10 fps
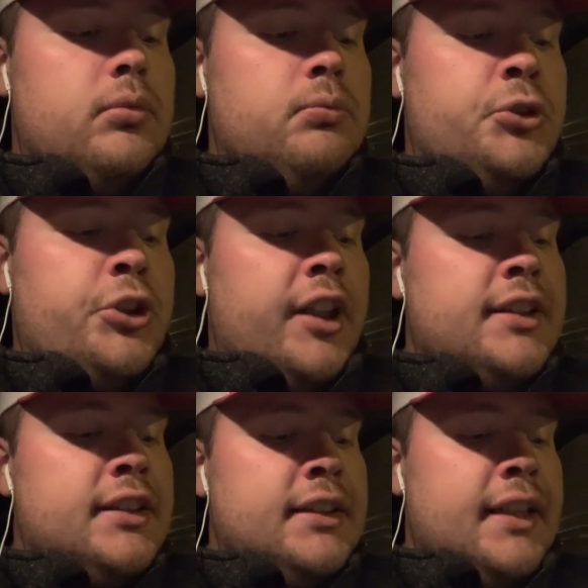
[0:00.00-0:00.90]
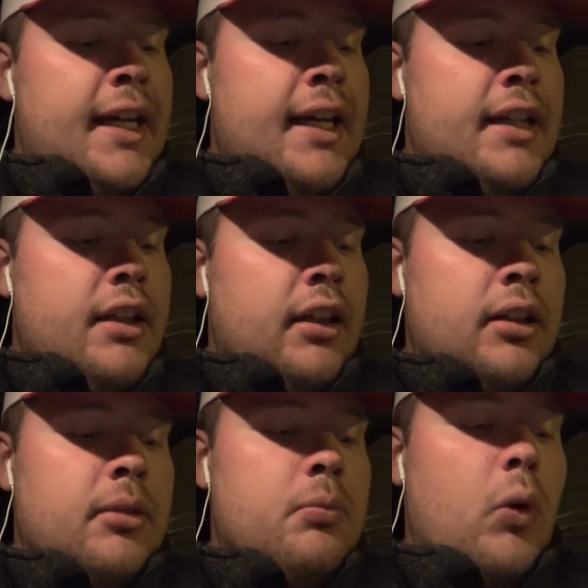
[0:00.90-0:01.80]
stresses that
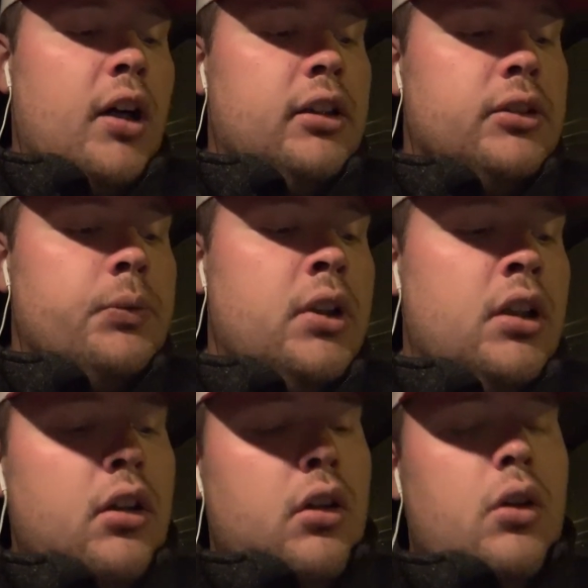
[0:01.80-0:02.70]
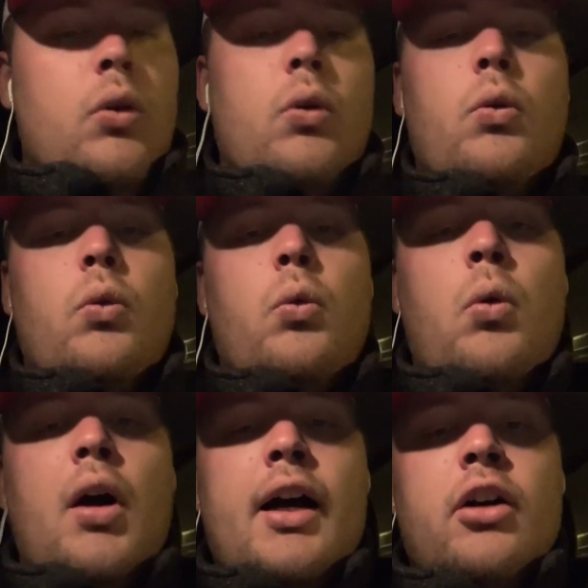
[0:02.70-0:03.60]
while
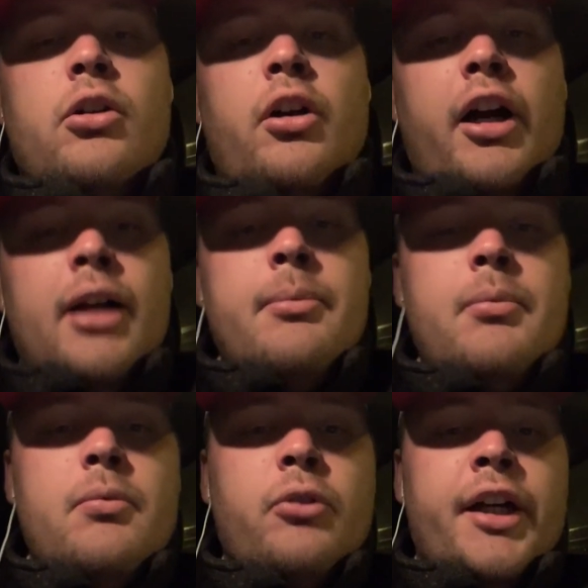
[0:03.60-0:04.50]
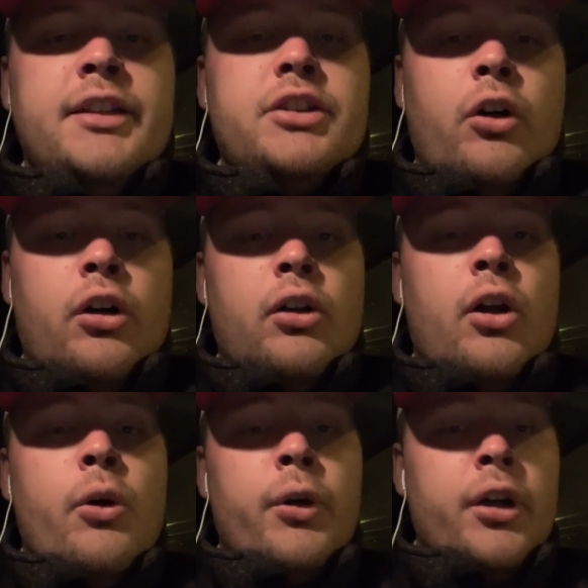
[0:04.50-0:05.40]
crime rates are
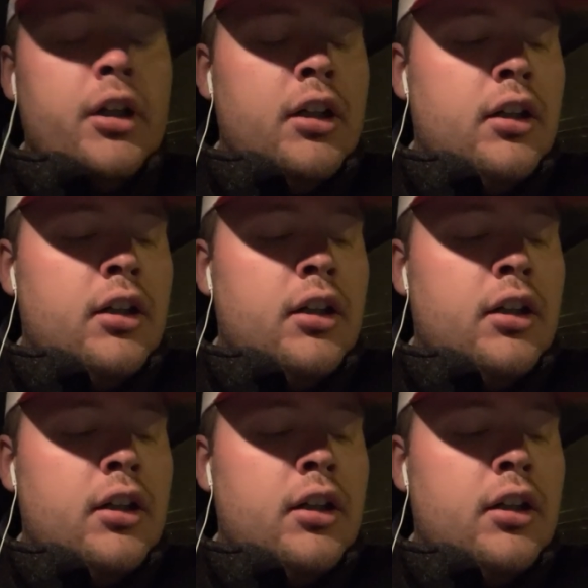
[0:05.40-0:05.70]
lower